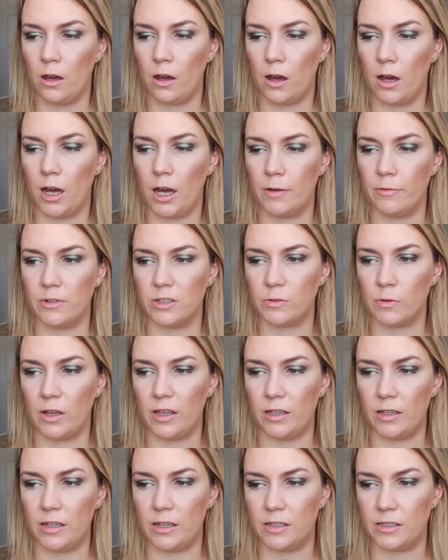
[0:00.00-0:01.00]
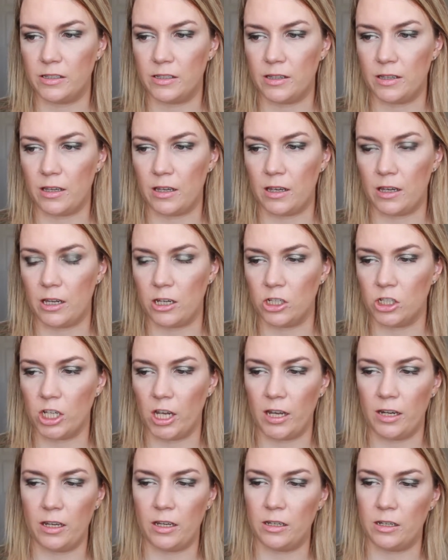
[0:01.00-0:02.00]
as well as the
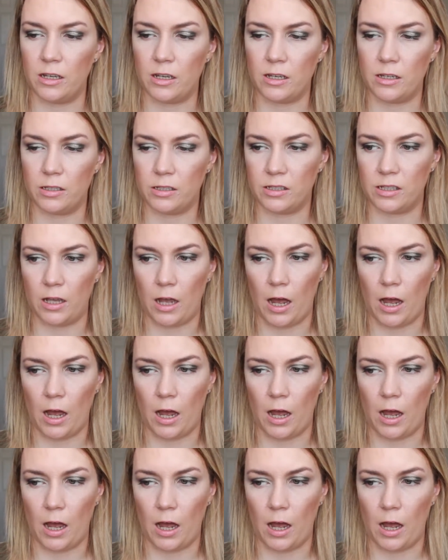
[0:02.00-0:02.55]
shininess,